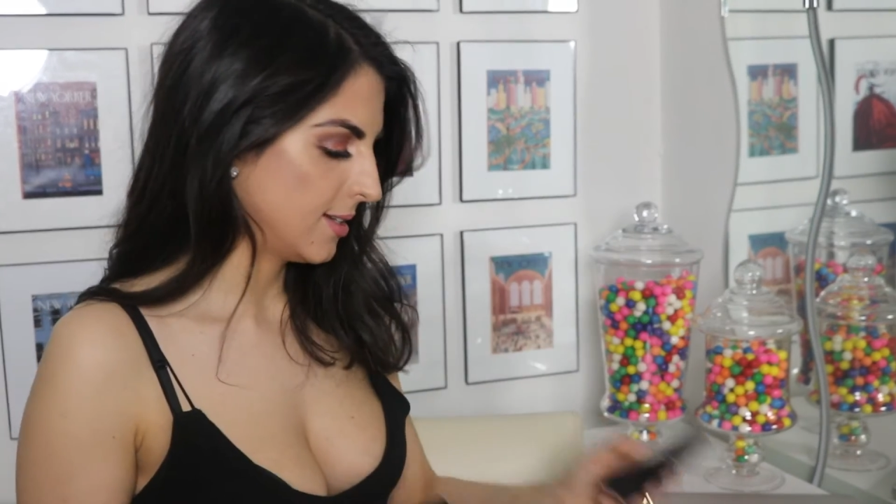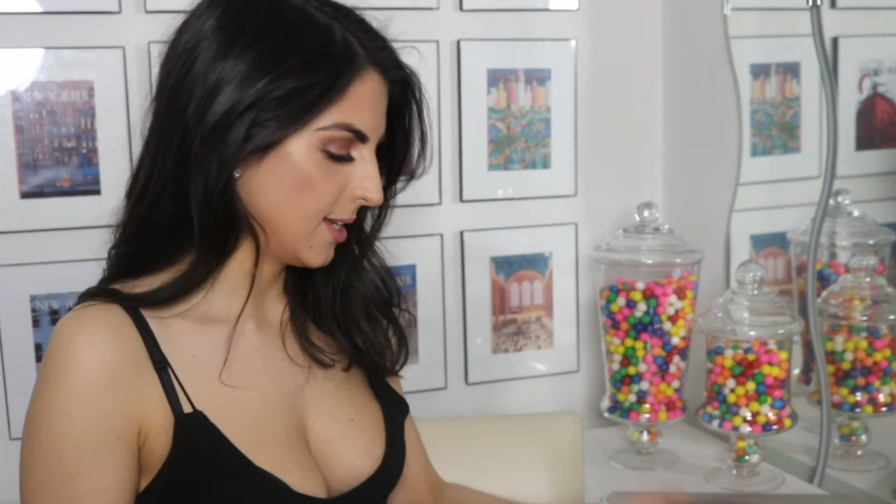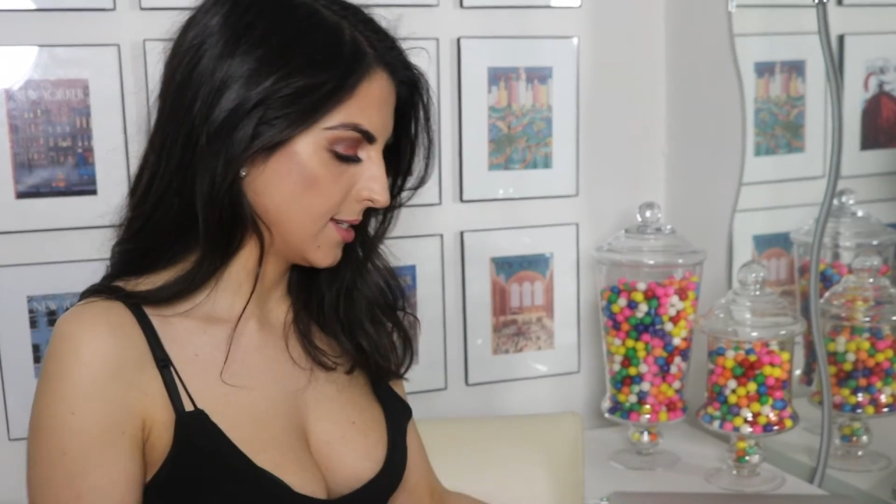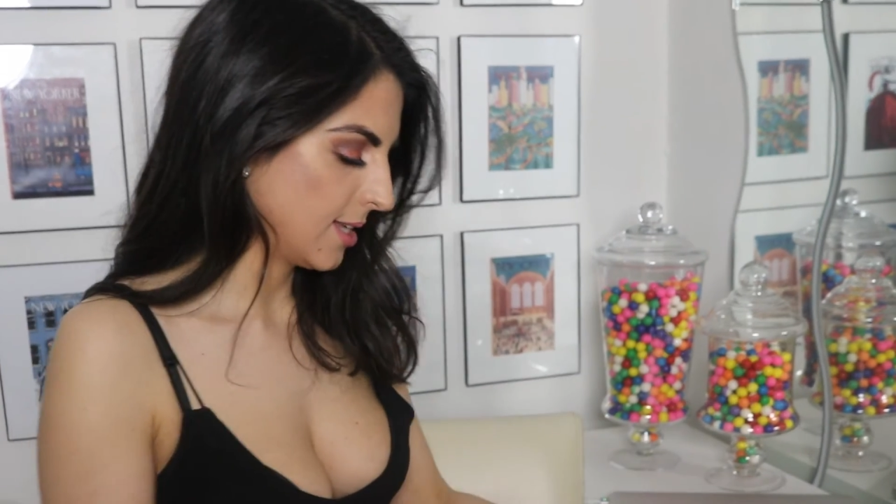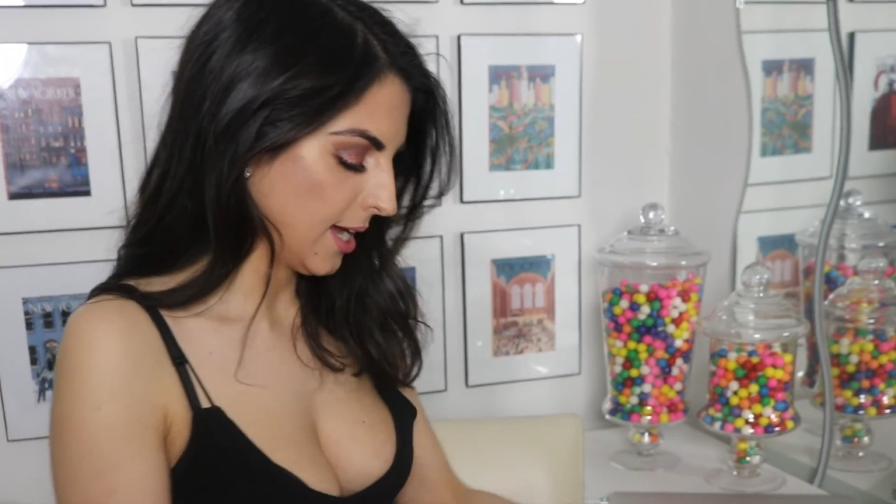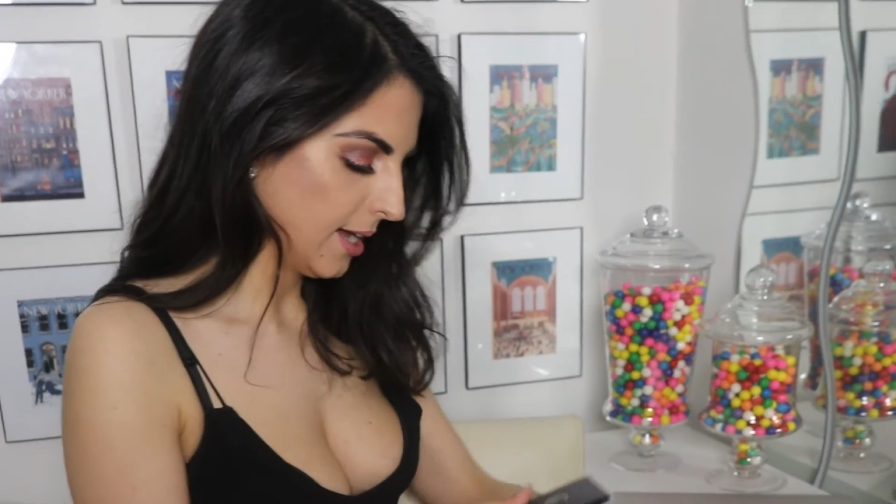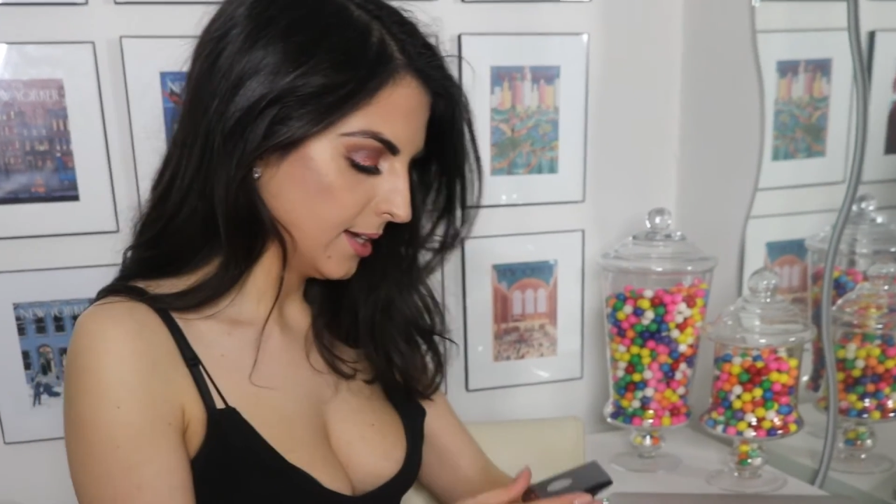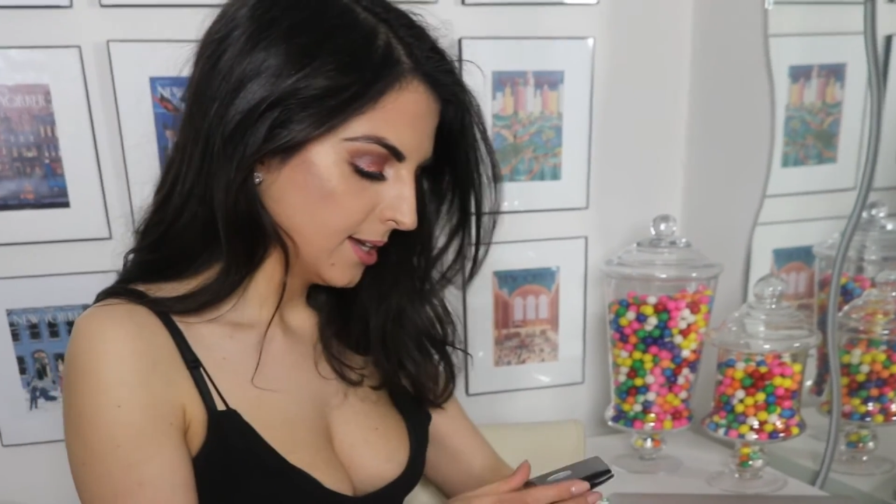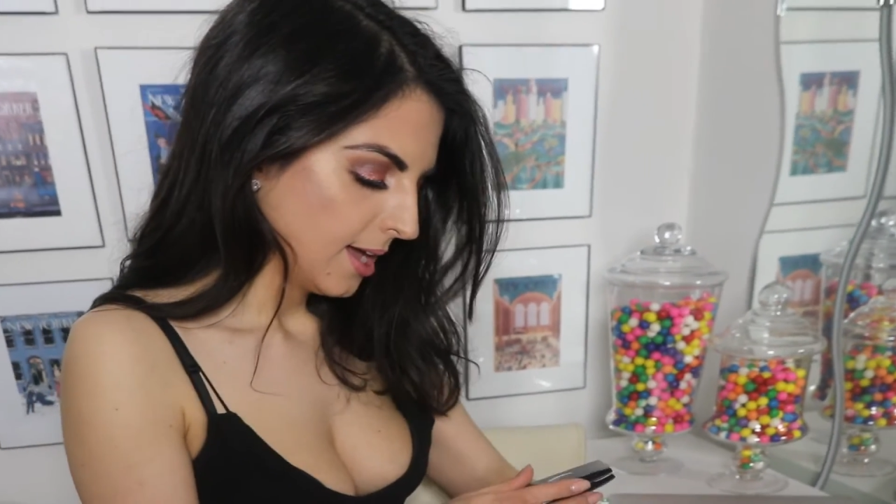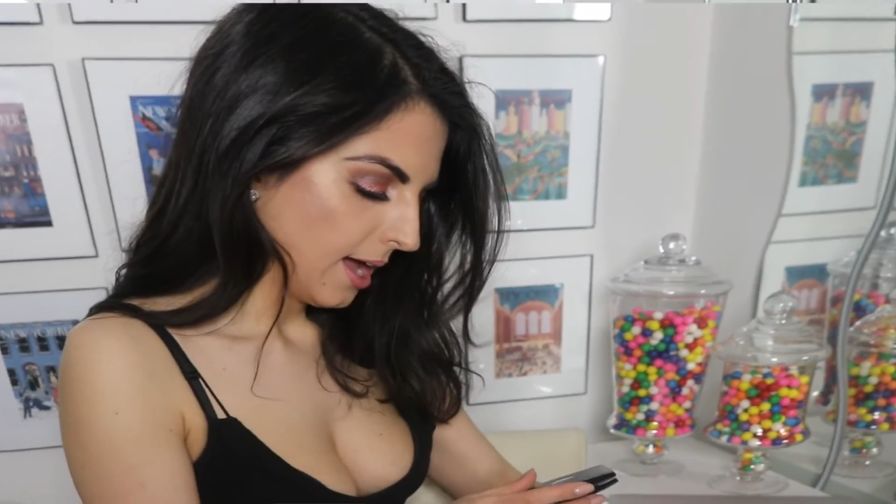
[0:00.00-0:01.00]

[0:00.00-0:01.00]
that day. So the first